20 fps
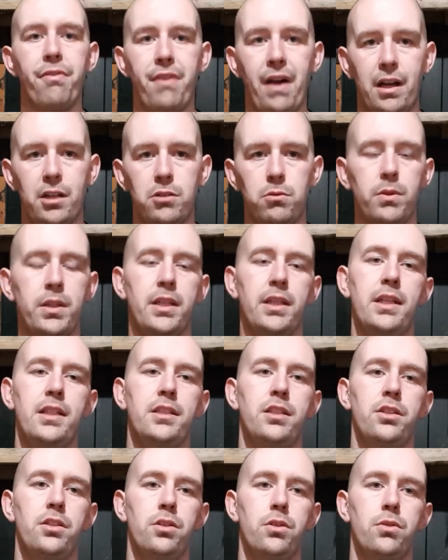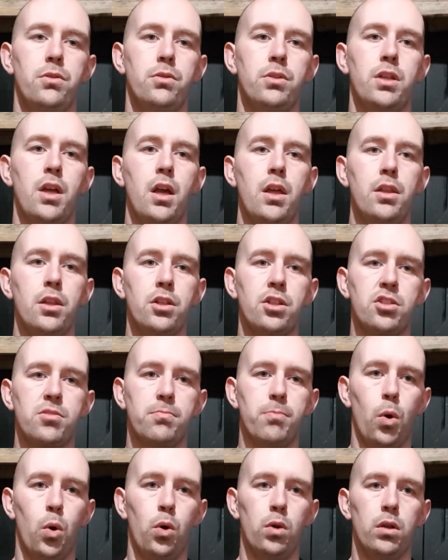That's what you need to use the
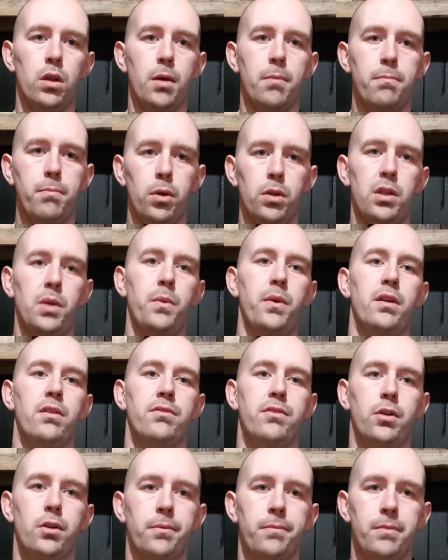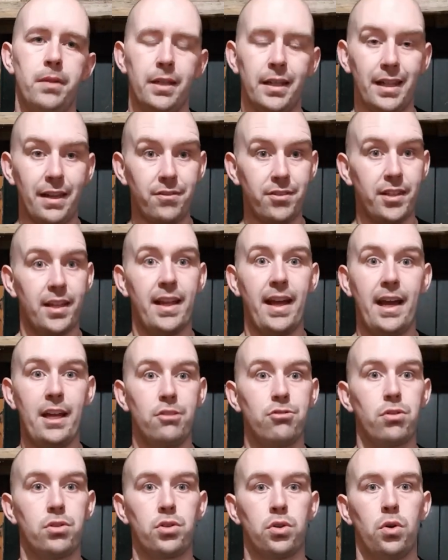smaller pulley wheel for. It gives you that
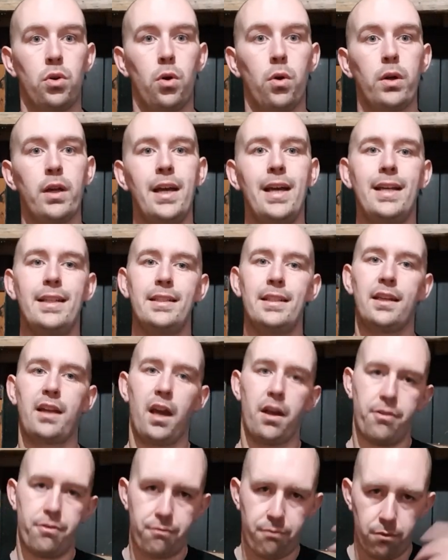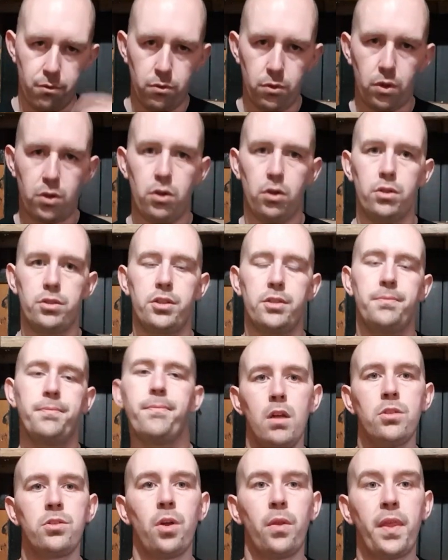extra torque to get through the cut.
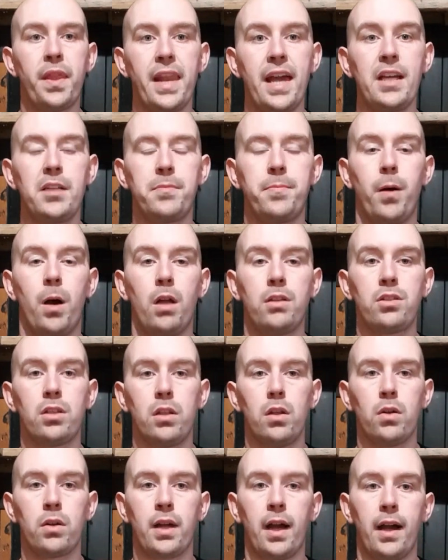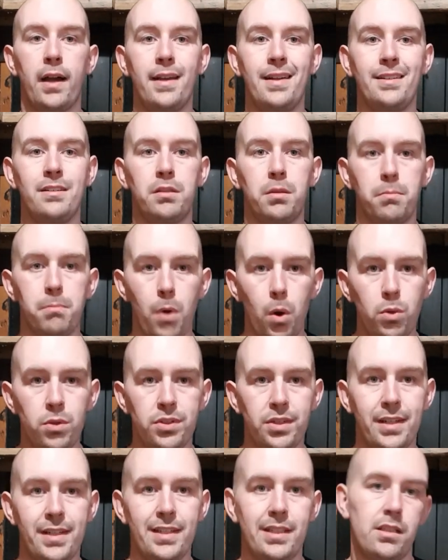So the next part to look at is the
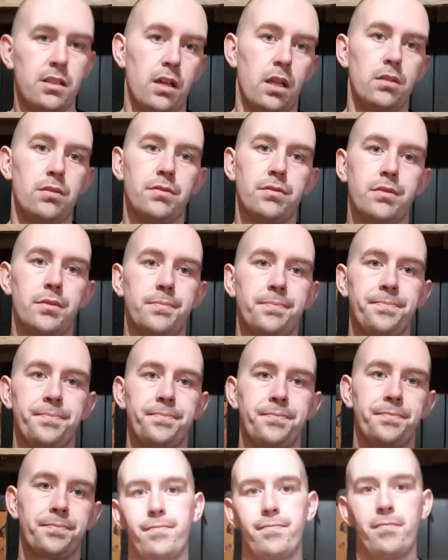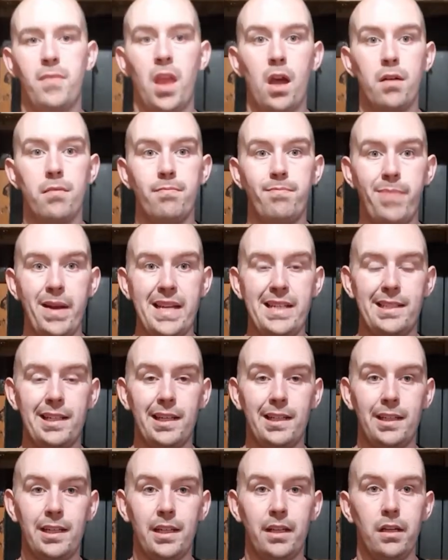motor itself.
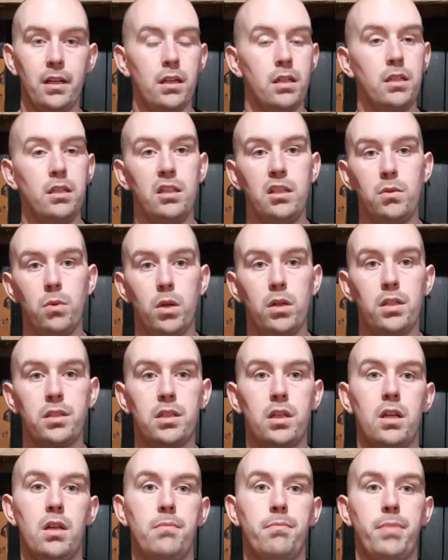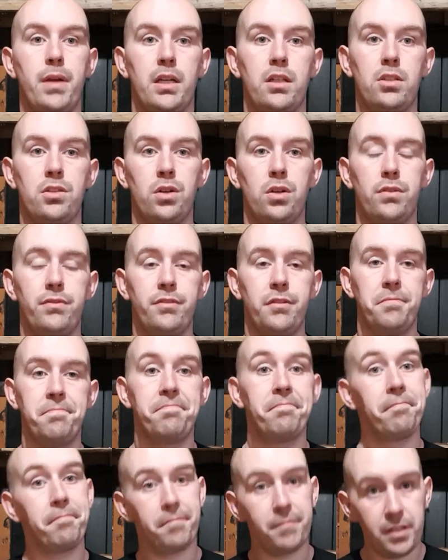Basically, you want to turn big stuff,
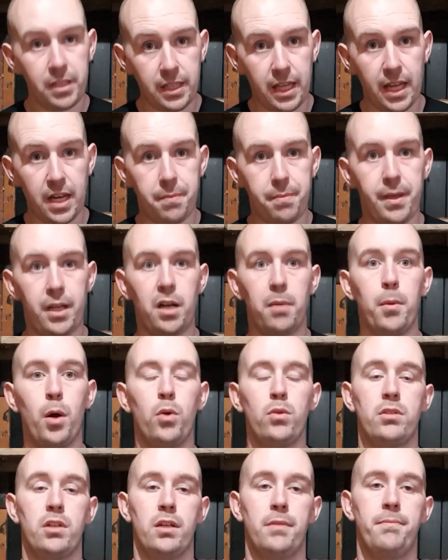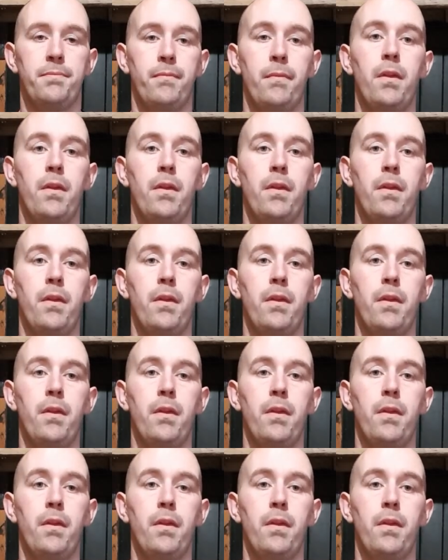get a bigger motor.